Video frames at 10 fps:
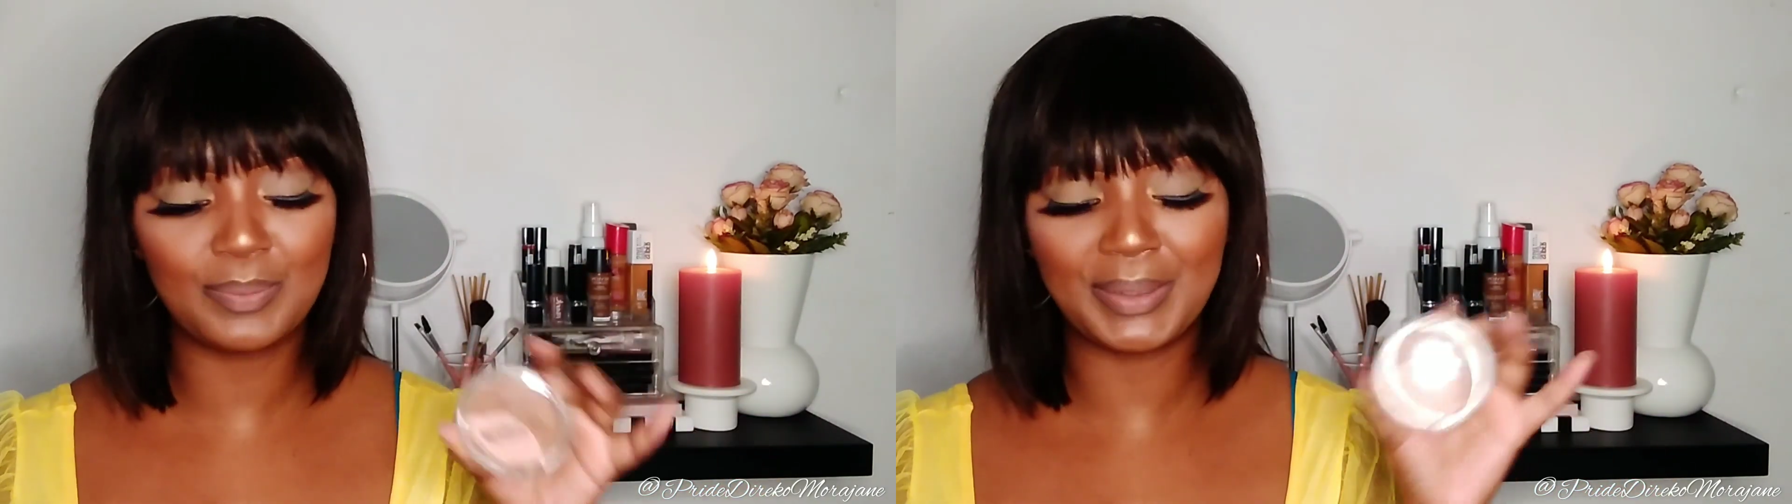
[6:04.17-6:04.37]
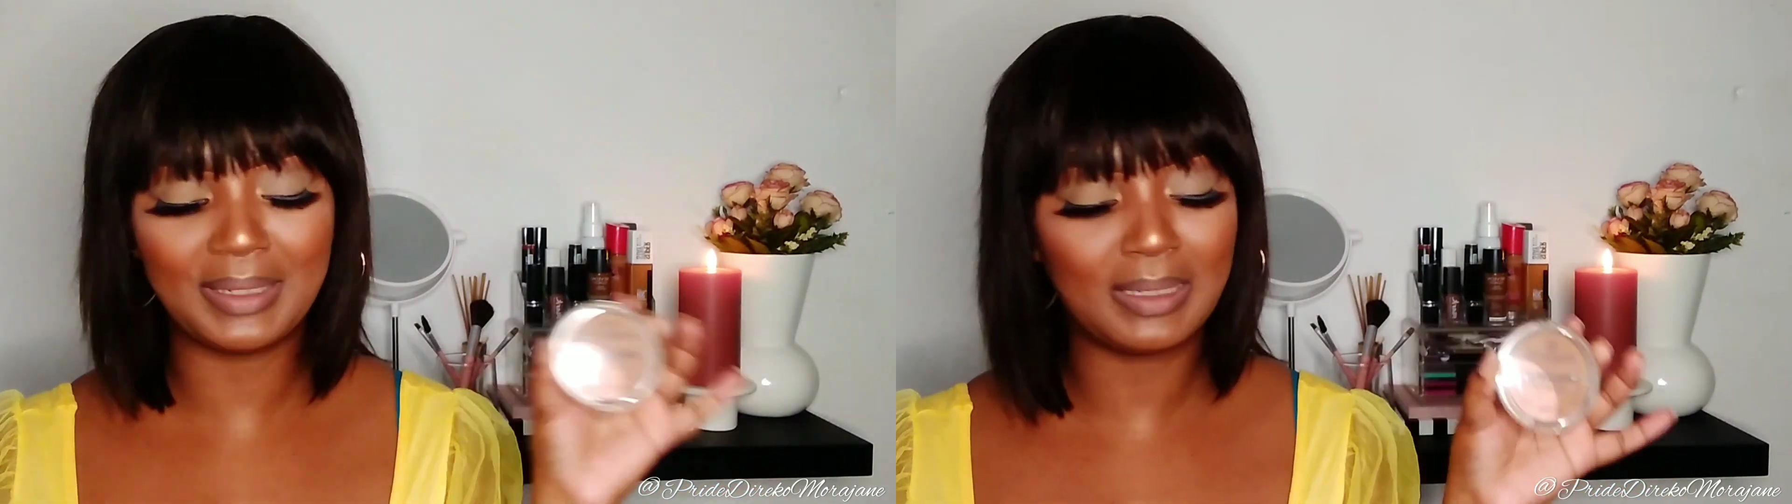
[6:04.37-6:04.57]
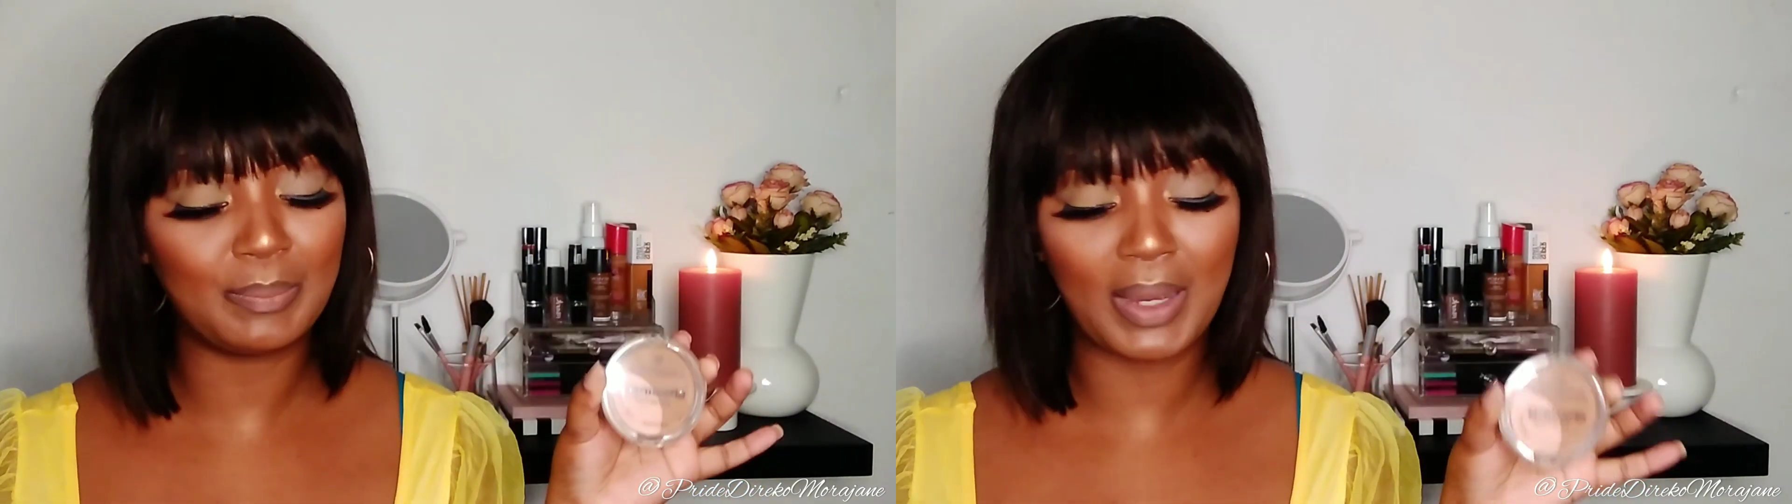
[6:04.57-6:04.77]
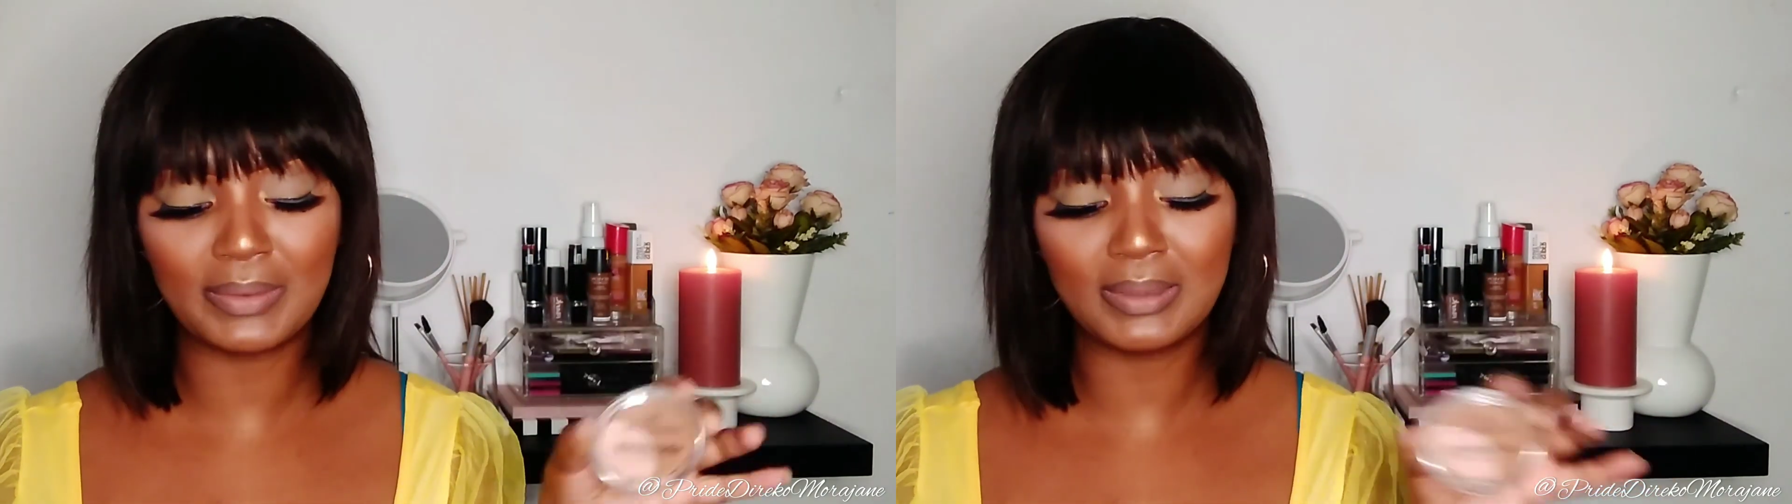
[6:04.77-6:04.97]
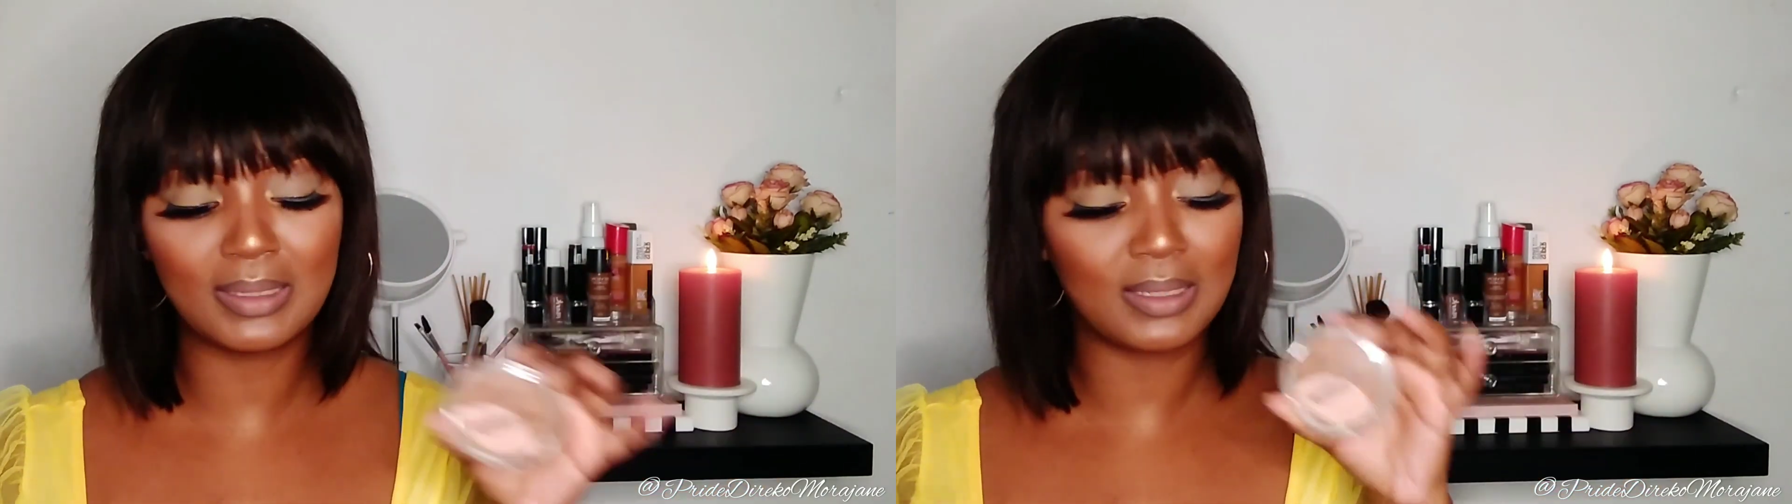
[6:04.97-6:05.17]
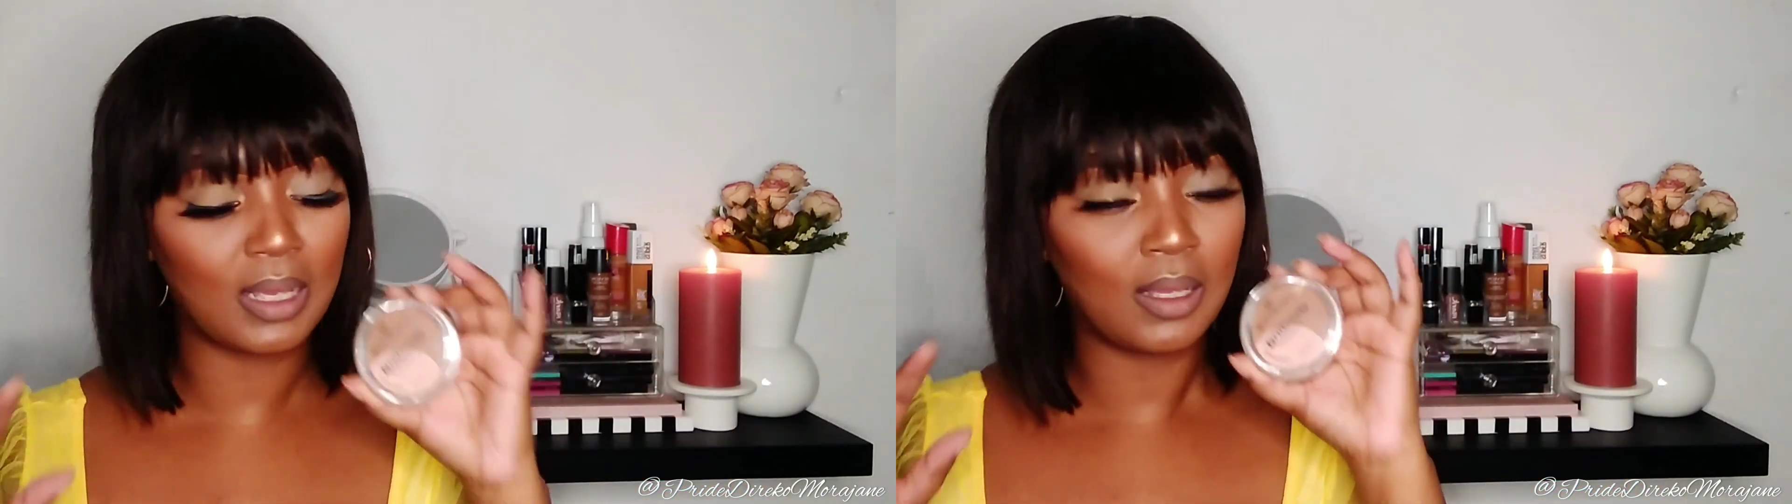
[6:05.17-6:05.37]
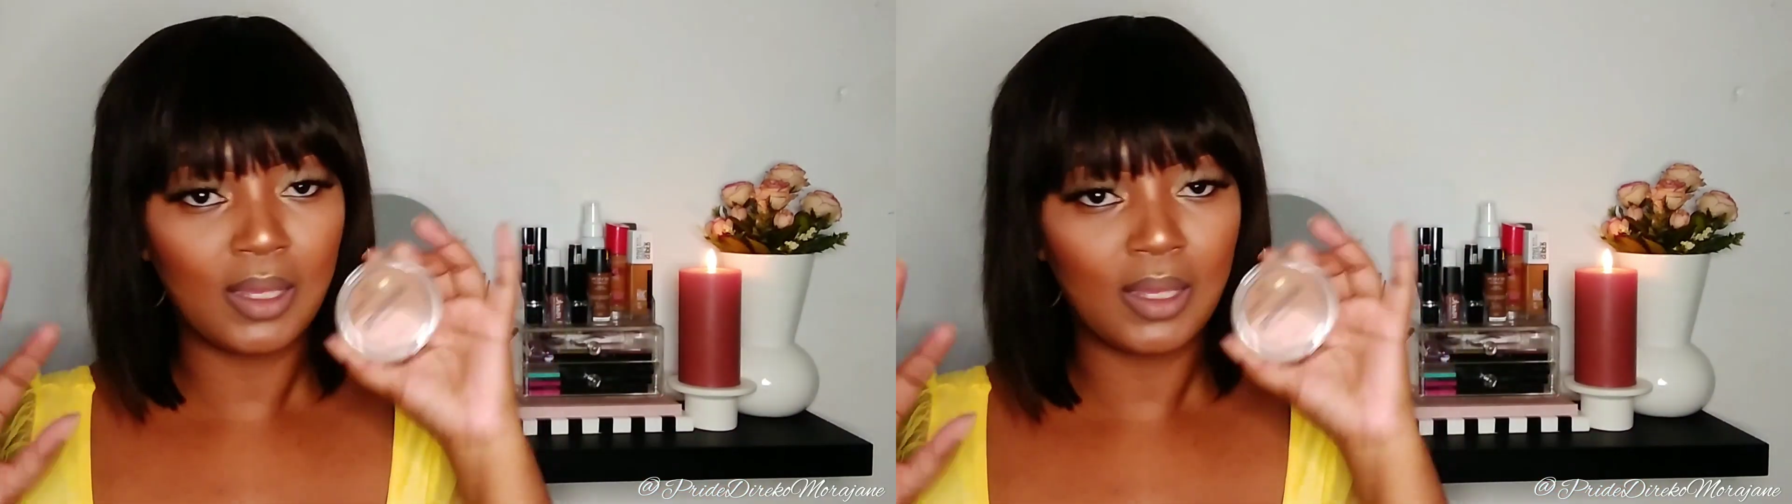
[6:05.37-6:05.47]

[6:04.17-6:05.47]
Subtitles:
banana powders,